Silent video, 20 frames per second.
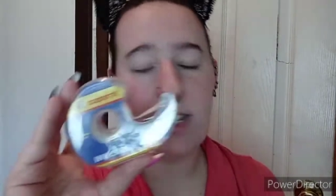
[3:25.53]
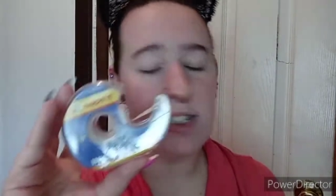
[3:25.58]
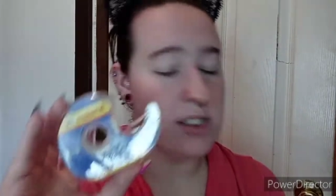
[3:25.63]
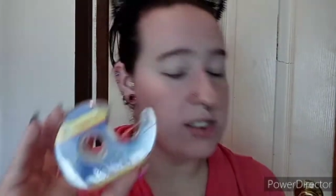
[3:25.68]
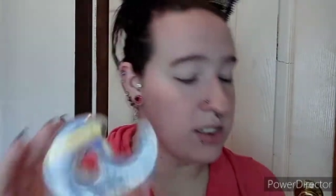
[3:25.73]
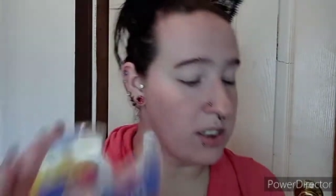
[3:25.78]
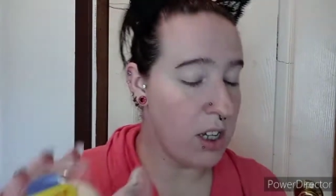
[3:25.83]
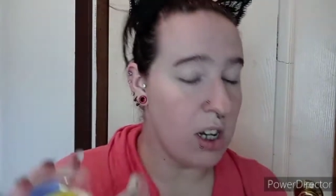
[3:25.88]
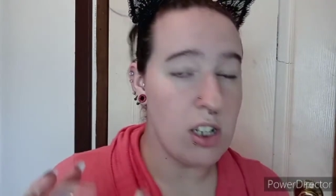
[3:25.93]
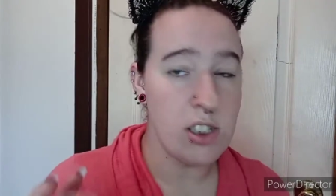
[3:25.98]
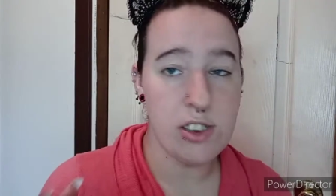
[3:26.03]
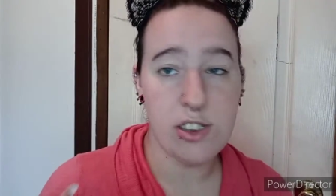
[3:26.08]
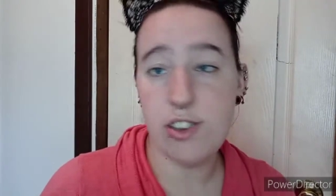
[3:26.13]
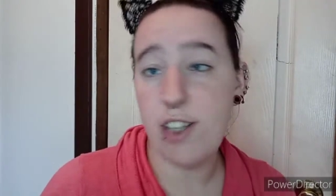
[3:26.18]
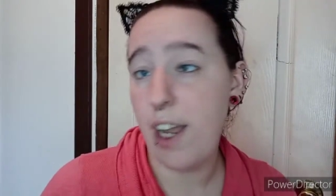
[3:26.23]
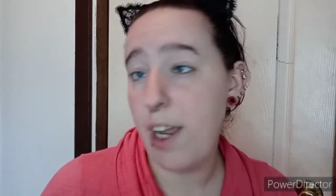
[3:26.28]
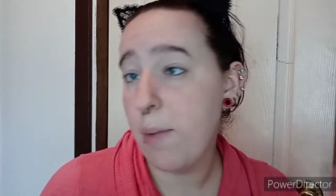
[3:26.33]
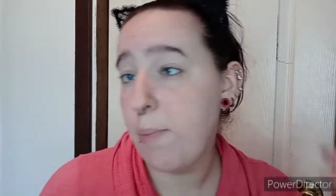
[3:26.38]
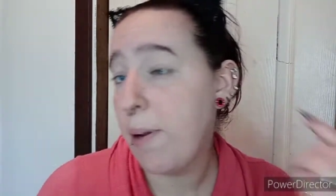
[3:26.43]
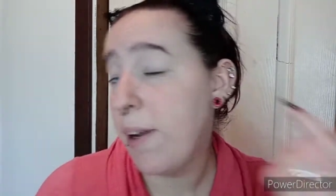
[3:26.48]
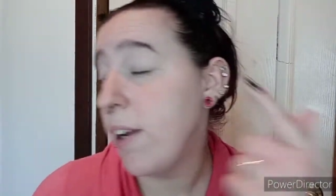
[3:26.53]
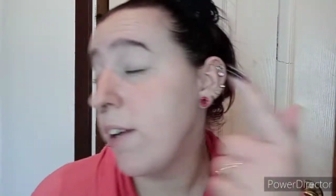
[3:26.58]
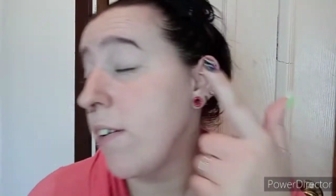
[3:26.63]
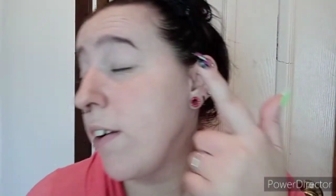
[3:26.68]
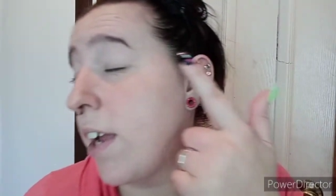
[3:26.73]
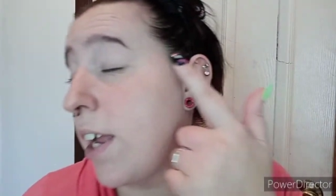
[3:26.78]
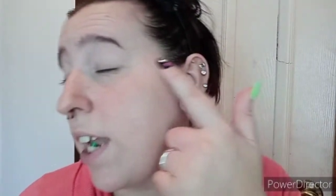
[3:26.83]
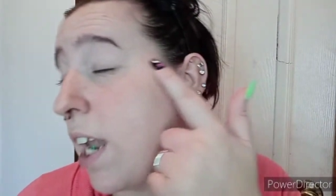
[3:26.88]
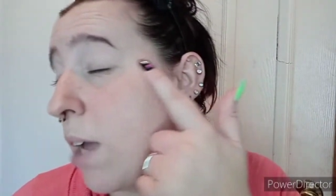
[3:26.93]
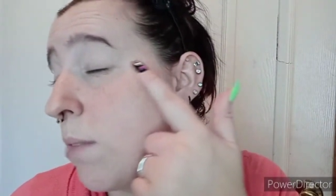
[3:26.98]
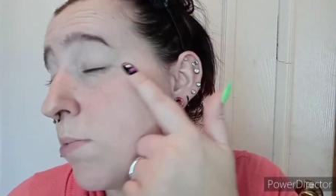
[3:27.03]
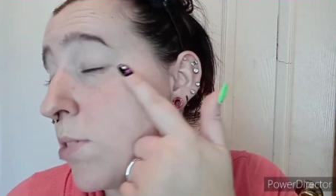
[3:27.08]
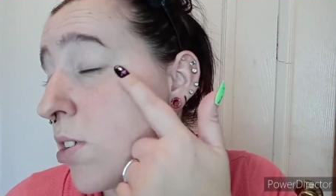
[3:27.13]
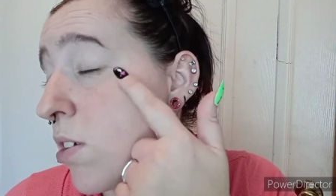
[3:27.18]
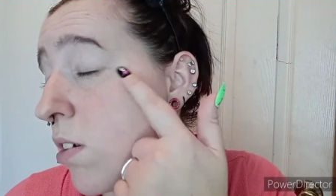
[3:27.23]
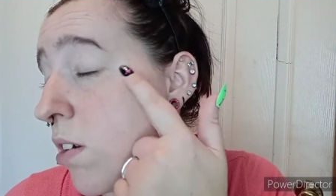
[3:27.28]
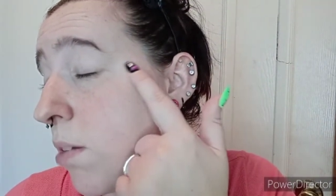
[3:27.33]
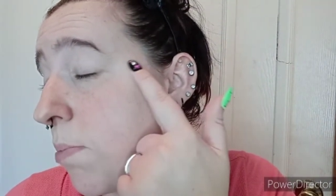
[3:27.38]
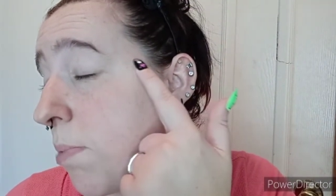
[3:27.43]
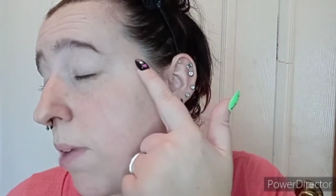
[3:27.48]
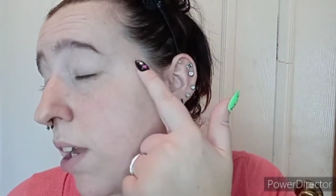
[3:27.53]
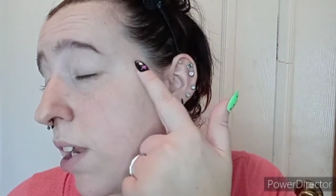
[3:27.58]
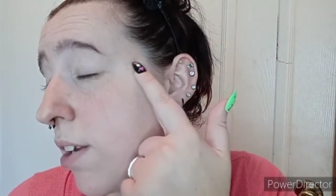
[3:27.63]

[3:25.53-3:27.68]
Scotch tape here, and I'm just going to put